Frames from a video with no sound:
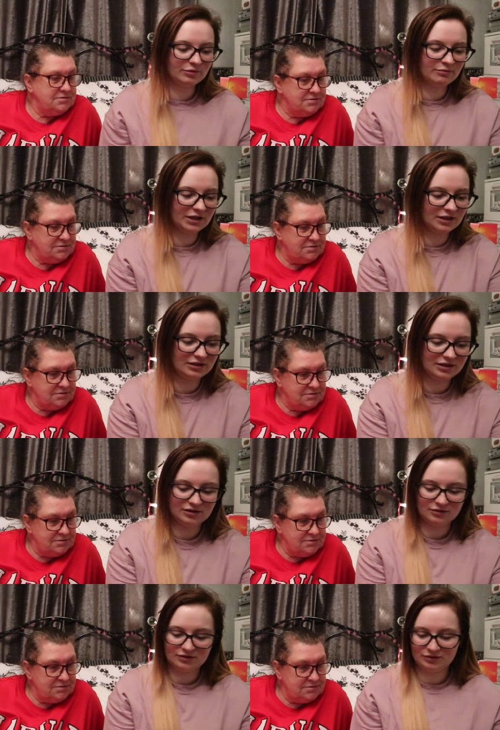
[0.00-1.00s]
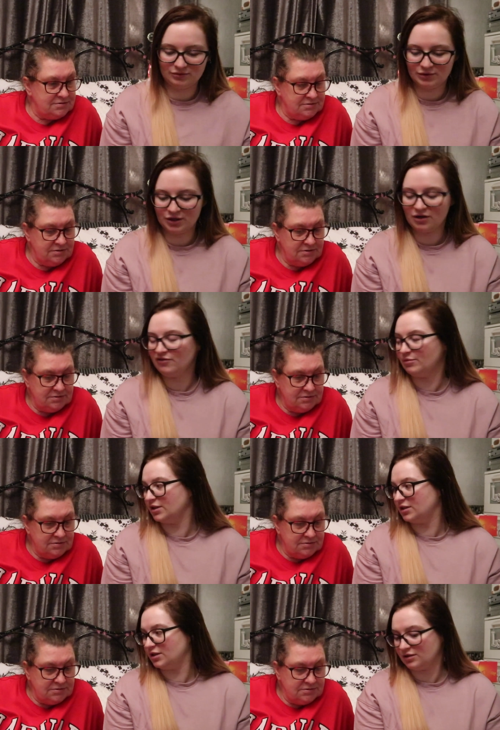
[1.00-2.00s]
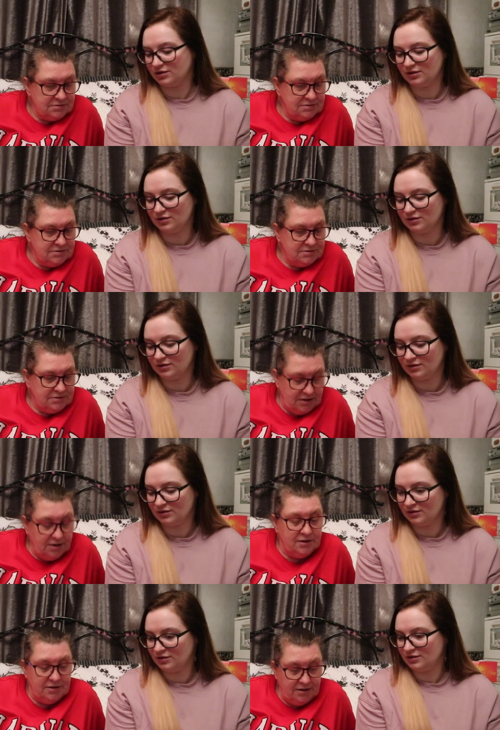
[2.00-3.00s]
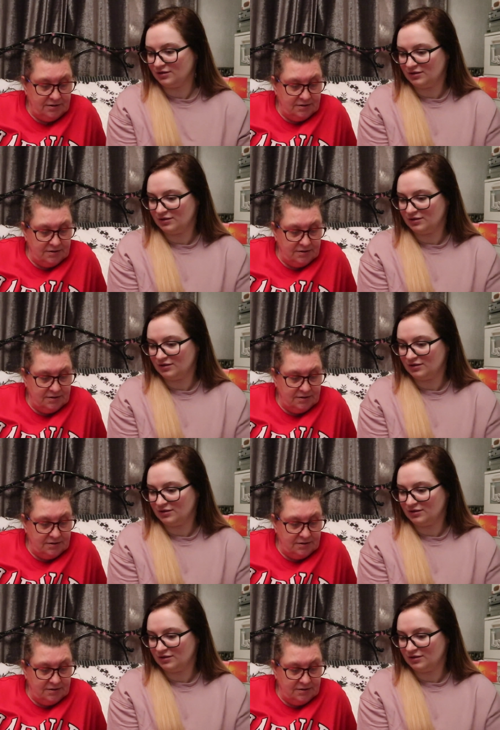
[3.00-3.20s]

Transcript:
Speaker 1: been mainly when I've been here. Yeah, yeah.